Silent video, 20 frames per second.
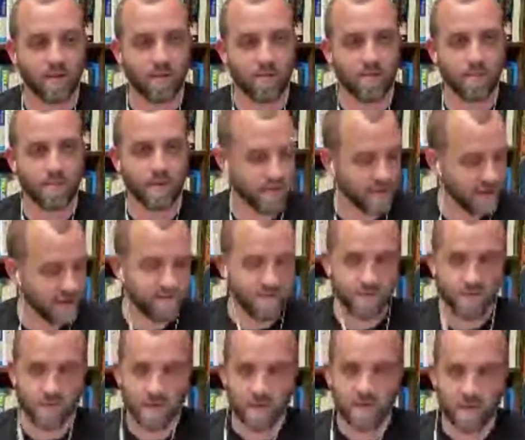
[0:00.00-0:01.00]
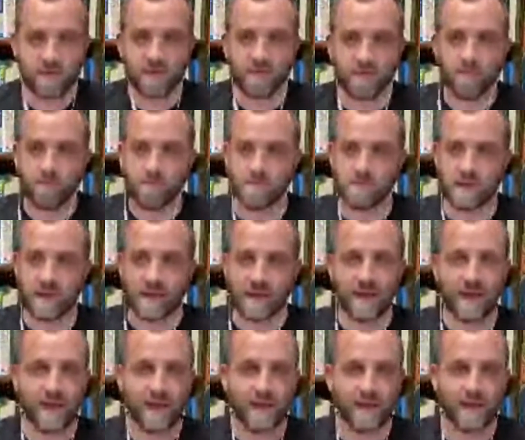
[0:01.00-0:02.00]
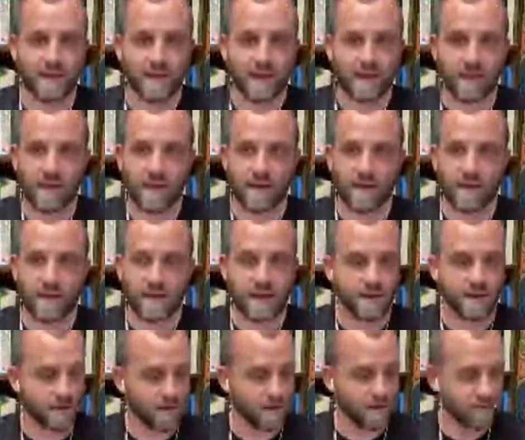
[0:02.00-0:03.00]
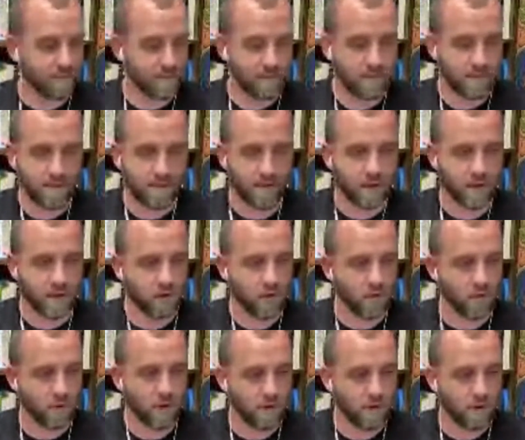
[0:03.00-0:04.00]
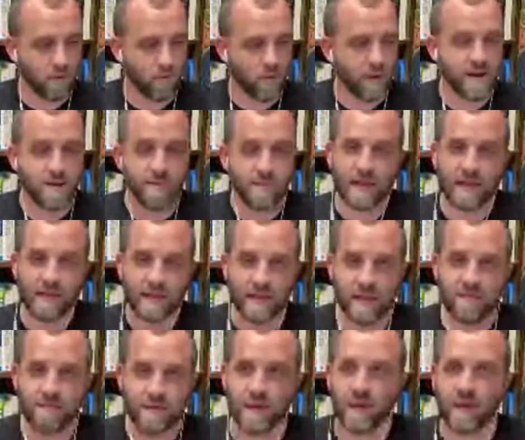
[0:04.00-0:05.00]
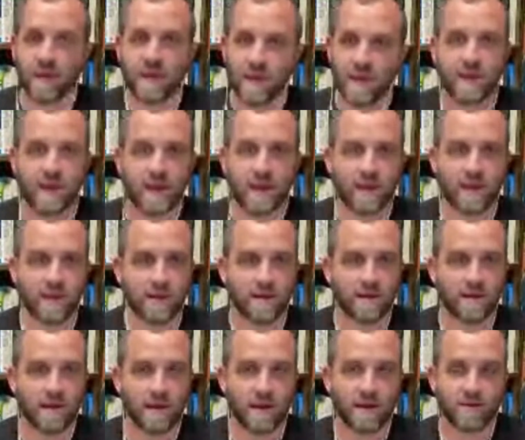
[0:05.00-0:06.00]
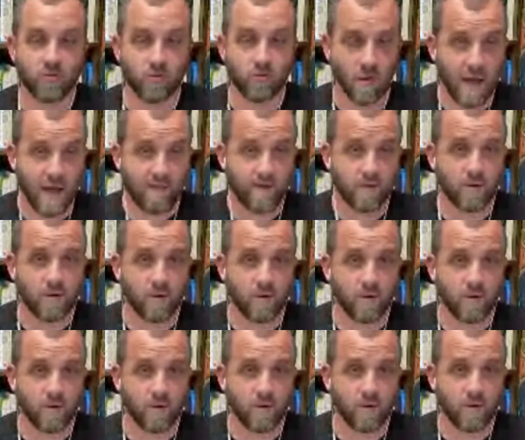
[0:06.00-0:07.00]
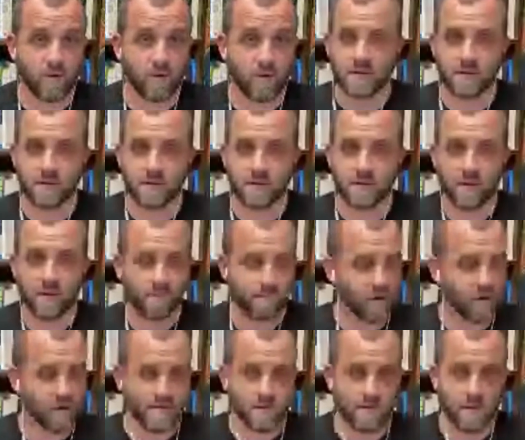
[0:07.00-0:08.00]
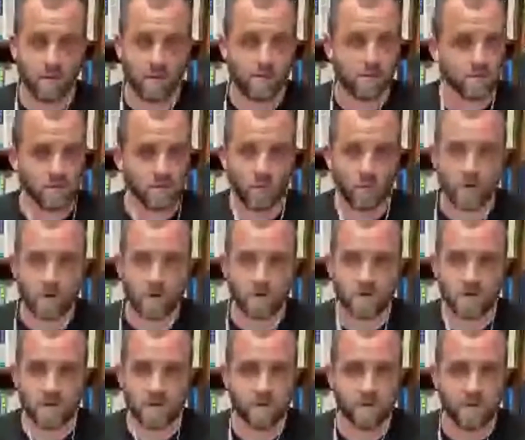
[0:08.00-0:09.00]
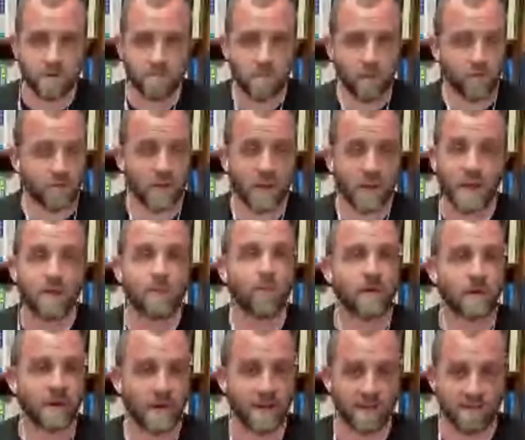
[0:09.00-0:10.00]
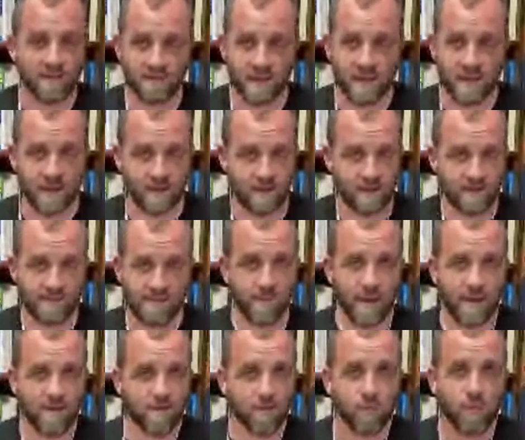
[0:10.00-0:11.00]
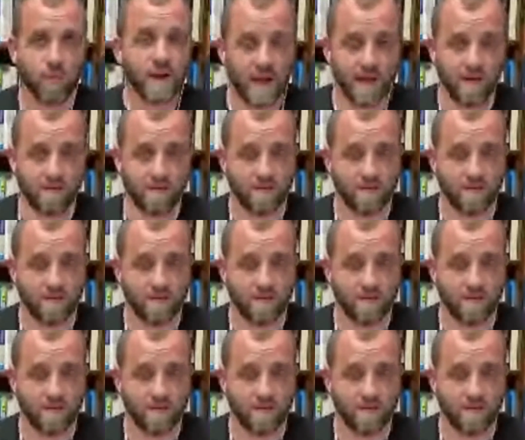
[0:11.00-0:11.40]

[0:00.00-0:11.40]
Paul had friends and he had a way to make a living and to travel and Paul saw more of the world than most anyone in his day and time ever would have.